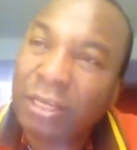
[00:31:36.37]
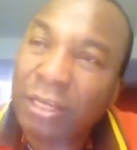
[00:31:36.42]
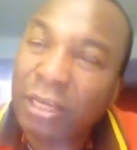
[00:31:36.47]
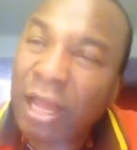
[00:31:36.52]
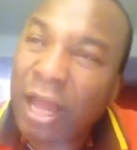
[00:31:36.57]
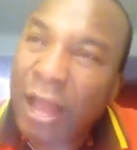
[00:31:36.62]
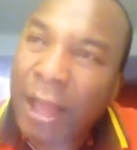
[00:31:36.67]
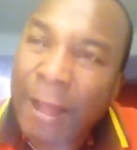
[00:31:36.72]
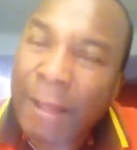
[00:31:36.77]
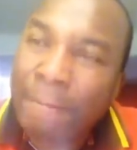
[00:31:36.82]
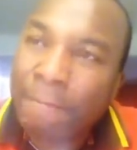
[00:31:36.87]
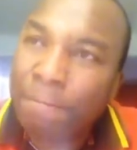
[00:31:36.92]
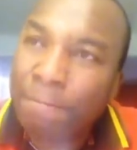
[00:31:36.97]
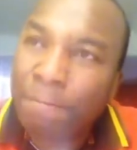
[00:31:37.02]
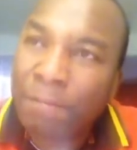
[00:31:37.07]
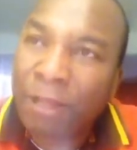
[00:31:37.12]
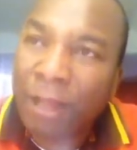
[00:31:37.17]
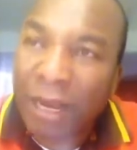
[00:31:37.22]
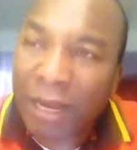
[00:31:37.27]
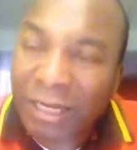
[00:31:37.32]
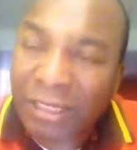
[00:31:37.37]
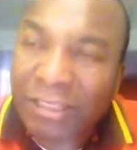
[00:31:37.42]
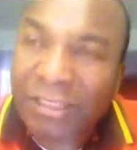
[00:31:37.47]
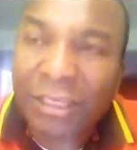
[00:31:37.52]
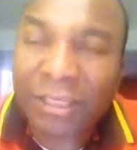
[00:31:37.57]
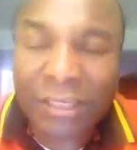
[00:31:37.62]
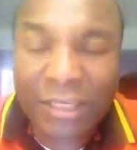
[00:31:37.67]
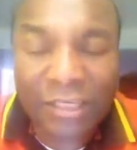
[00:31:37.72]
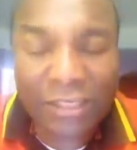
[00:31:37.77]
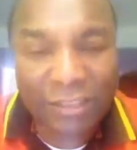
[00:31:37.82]

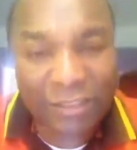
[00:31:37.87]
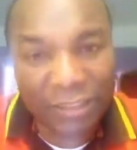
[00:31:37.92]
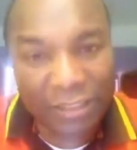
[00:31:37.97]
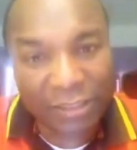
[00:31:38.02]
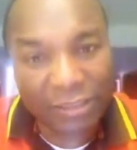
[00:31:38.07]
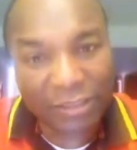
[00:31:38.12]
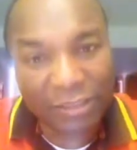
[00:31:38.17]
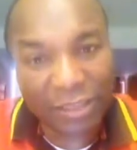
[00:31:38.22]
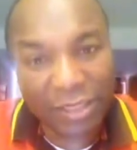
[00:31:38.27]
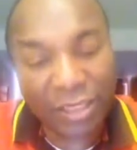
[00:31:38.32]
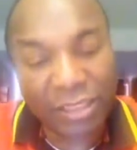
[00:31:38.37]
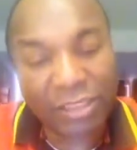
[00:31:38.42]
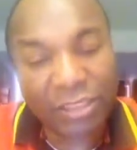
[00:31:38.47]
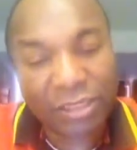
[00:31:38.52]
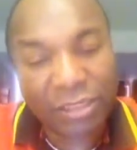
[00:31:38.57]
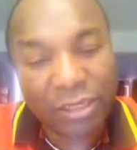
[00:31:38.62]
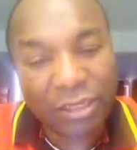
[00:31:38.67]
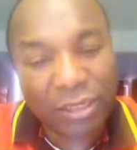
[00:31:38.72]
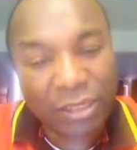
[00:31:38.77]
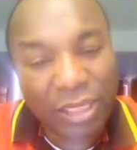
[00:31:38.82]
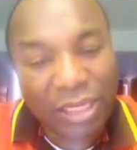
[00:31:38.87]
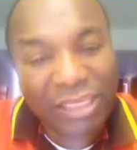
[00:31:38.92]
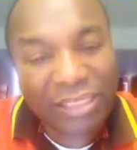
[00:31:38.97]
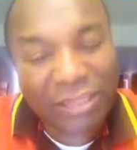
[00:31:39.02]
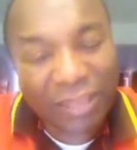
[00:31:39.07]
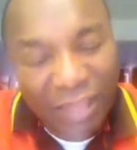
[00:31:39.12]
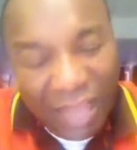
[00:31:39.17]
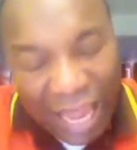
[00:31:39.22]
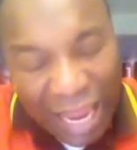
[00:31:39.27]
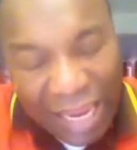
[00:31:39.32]
characteristics, his
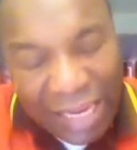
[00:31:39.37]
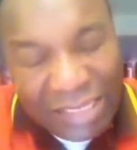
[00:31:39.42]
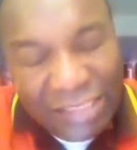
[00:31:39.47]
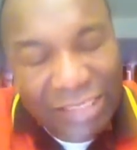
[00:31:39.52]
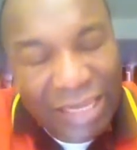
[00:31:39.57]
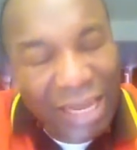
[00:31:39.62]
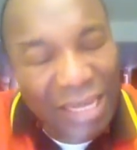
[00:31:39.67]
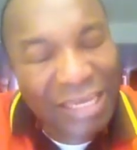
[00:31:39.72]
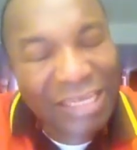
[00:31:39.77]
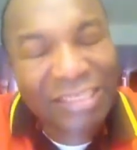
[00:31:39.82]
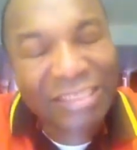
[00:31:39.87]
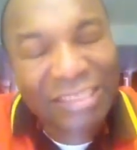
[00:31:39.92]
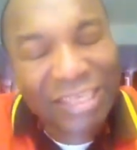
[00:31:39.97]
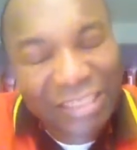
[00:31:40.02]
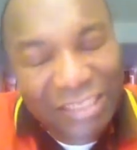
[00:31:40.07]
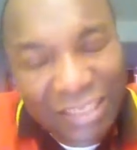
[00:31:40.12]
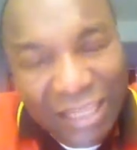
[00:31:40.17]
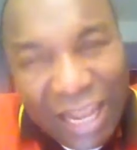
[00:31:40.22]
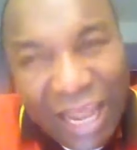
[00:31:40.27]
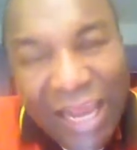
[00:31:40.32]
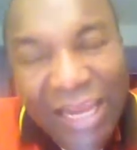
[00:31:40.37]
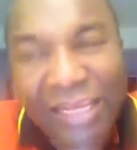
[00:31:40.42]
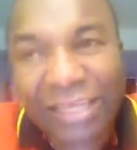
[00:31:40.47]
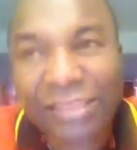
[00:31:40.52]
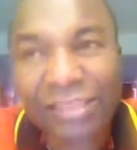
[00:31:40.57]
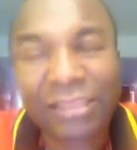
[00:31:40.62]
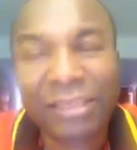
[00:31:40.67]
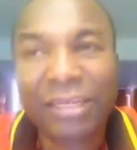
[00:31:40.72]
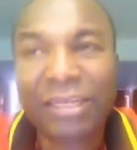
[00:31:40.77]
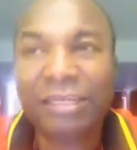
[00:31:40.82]
likes and his
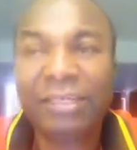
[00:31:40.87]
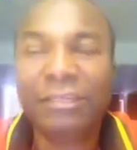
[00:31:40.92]
dislikes,